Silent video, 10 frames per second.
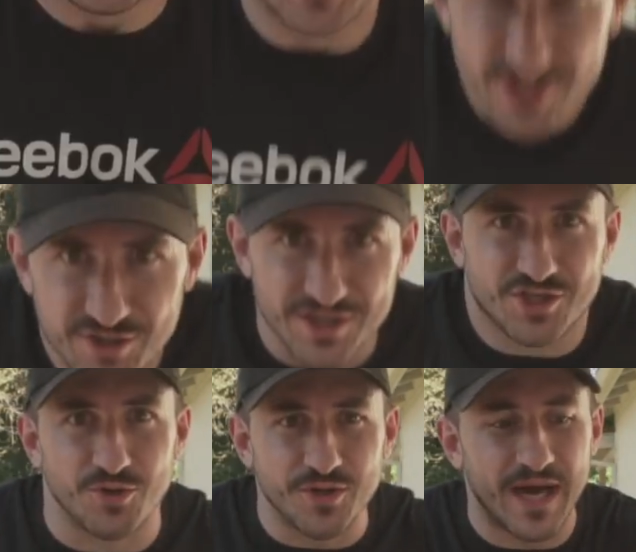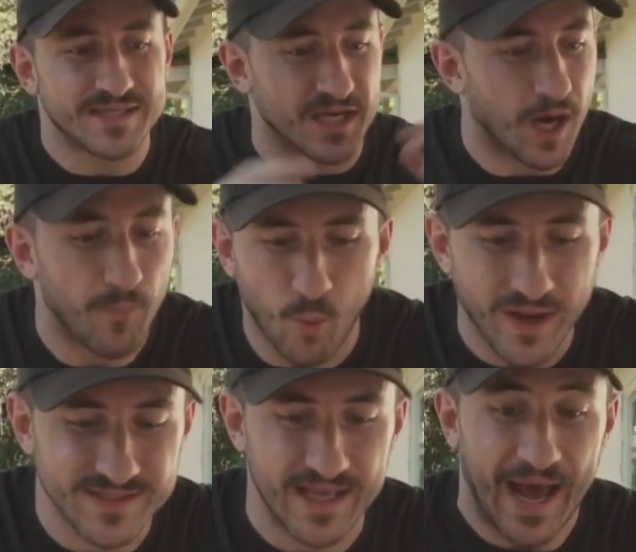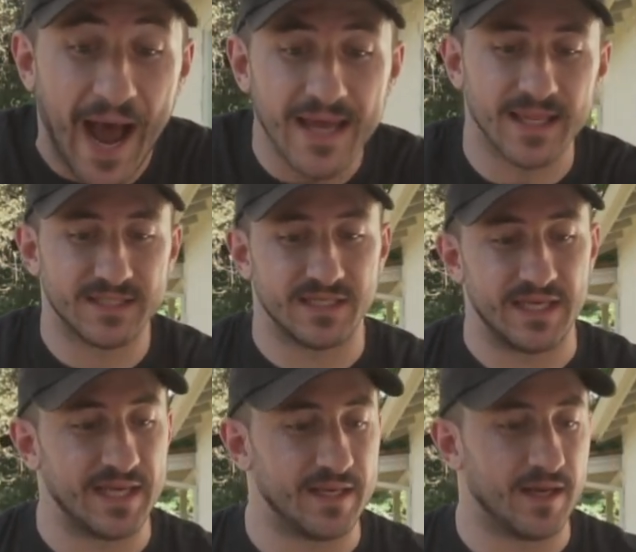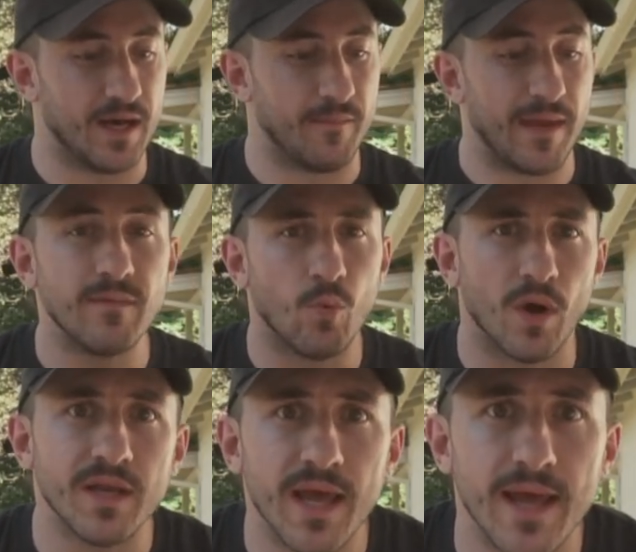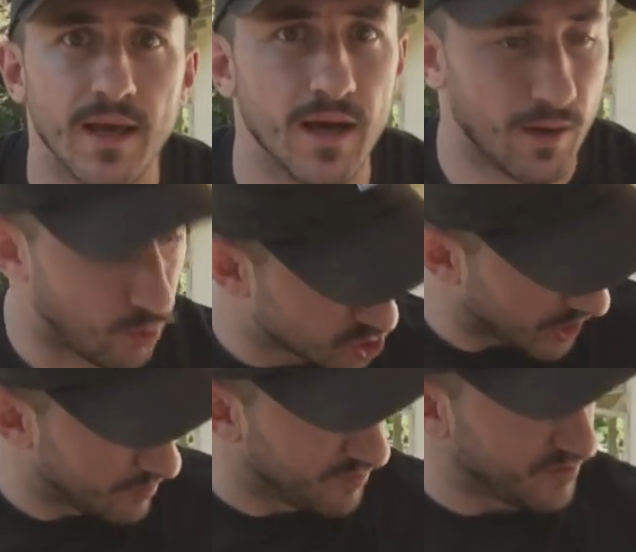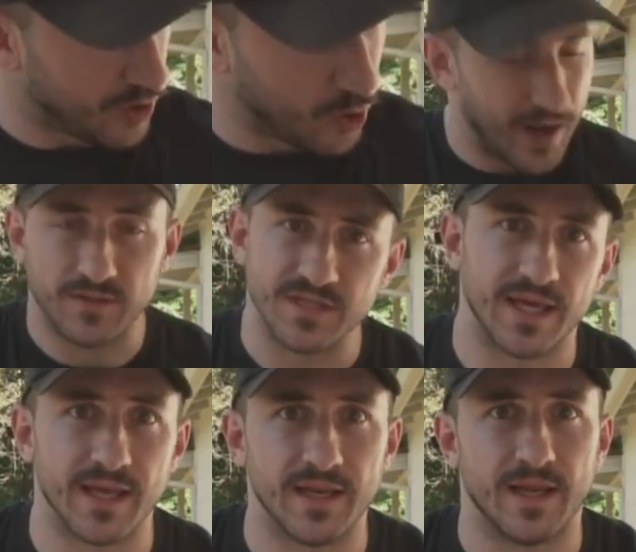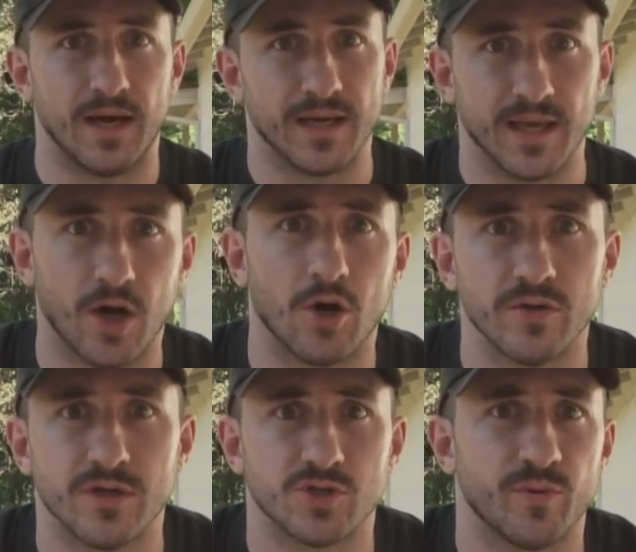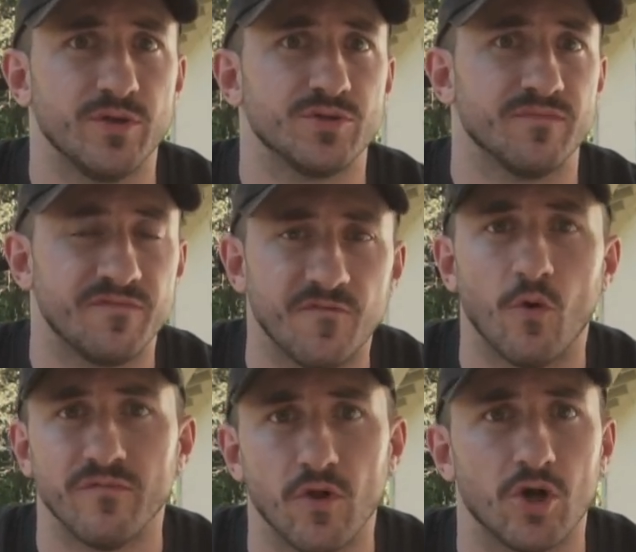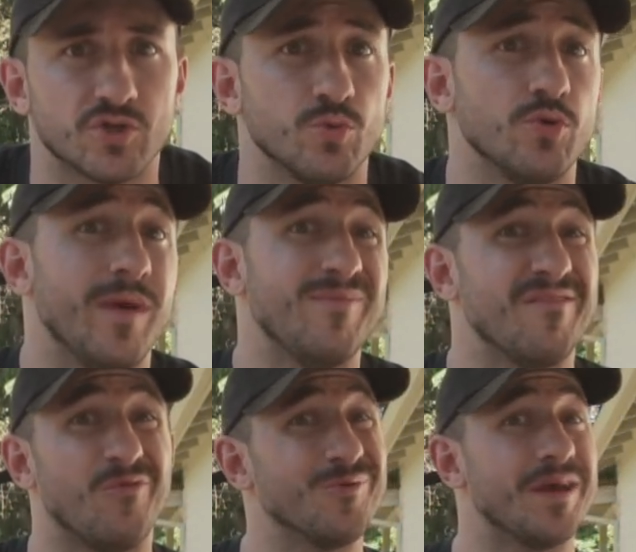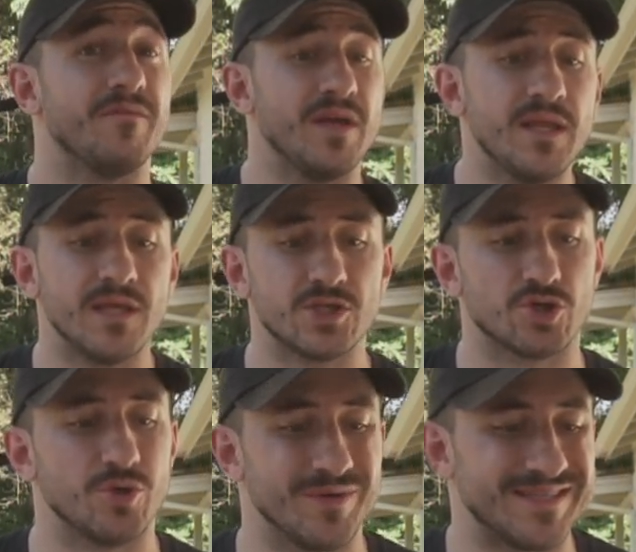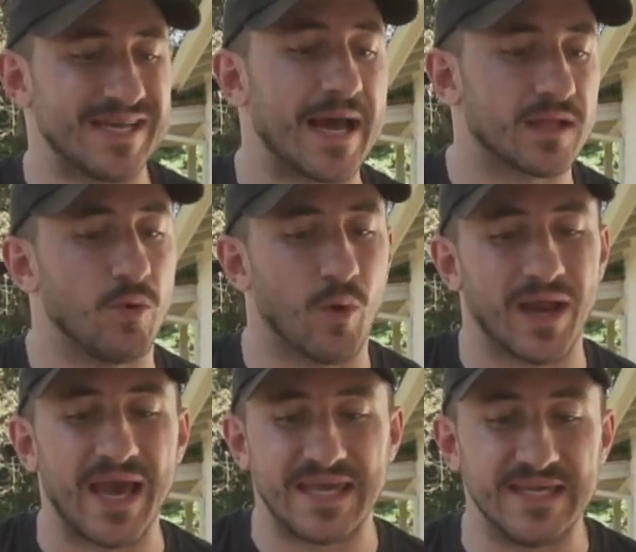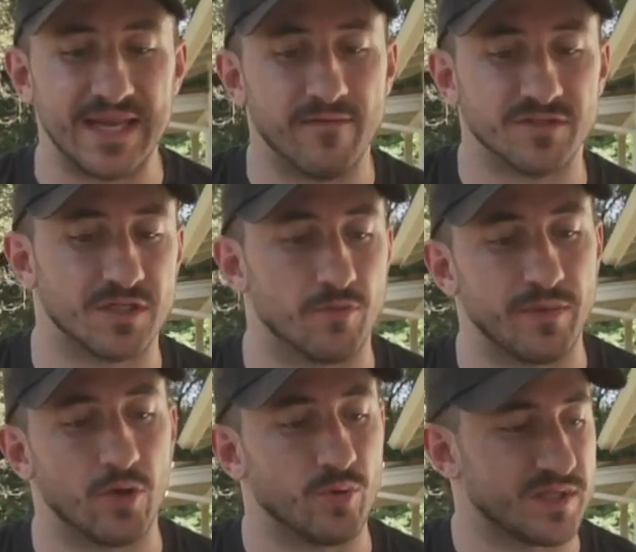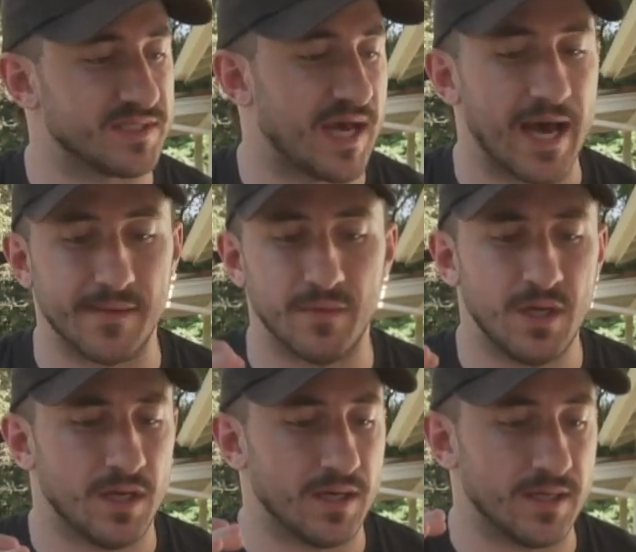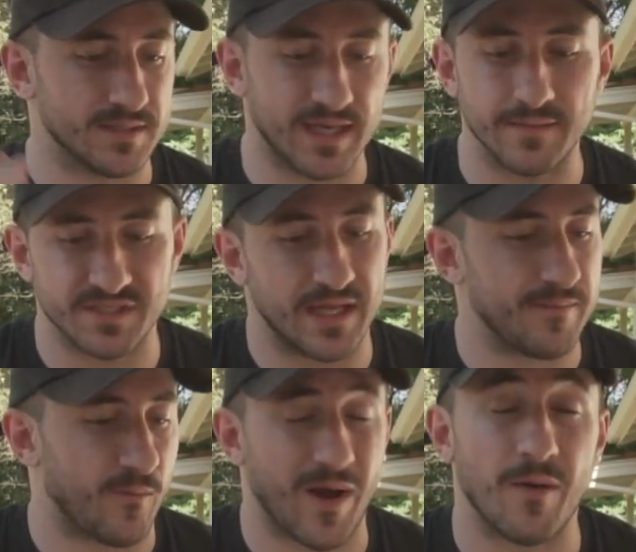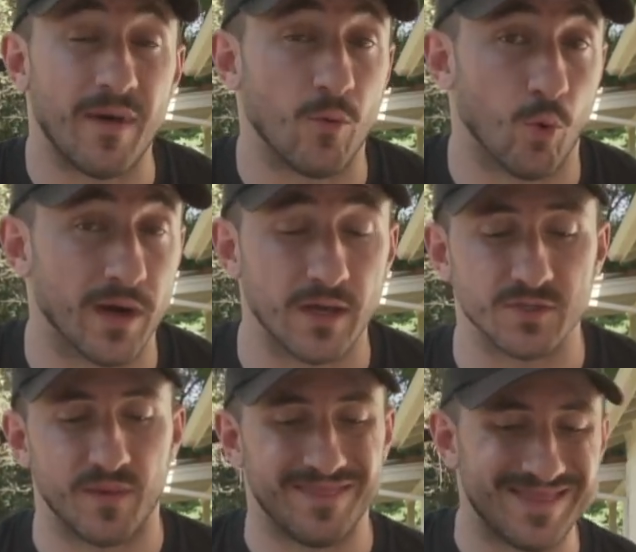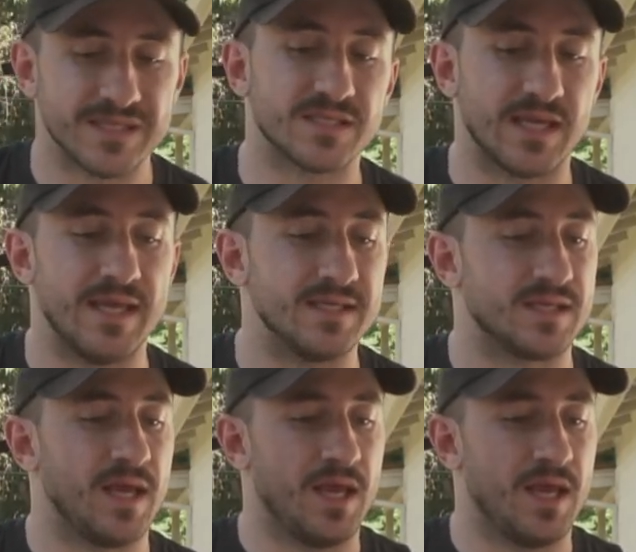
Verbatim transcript: Just trying to show you guys a couple ways that I like to eat. Uh, maybe one day, uh, we're trying to move in a house again, uh, get Connor there so we can do some full vlogs and we'll do maybe a full day of eating, show you exactly what I eat every single meal with the time, uh, timestamp around my workouts. But this is